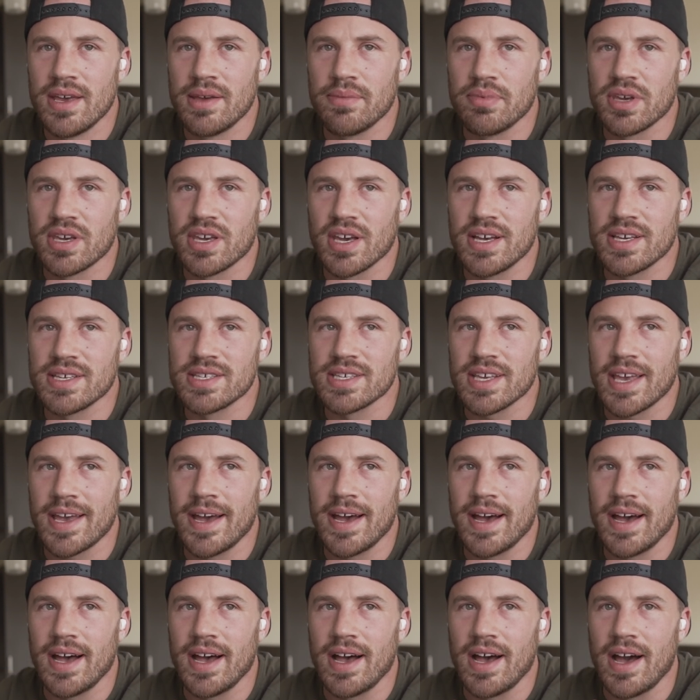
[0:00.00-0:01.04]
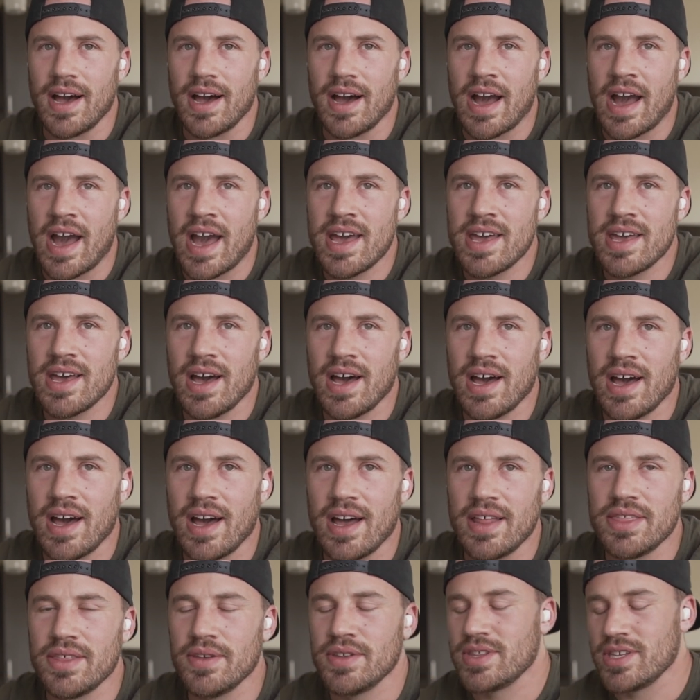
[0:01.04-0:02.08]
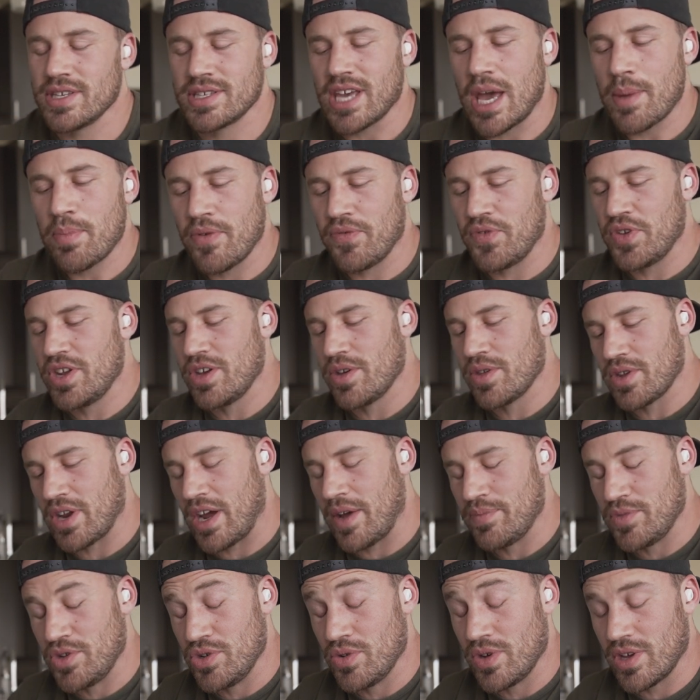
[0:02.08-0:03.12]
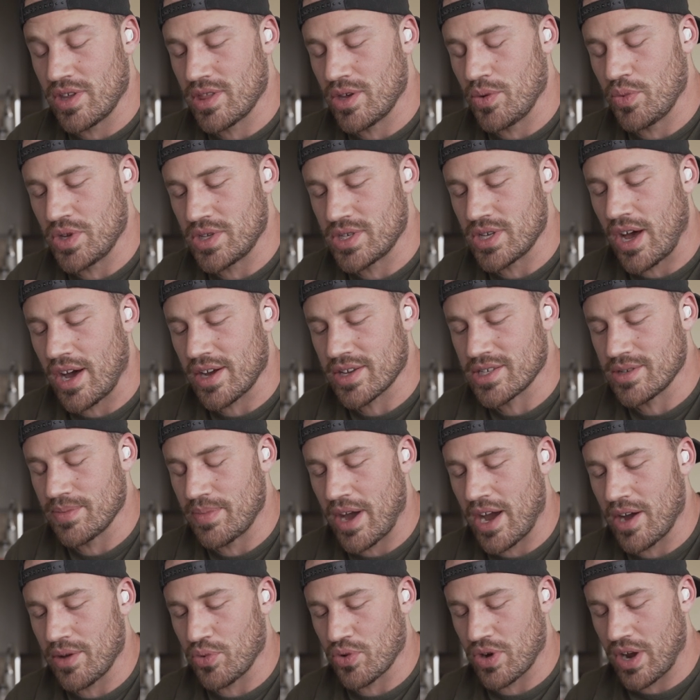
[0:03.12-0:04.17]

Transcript: because the type of video that I'm doing that we talked about,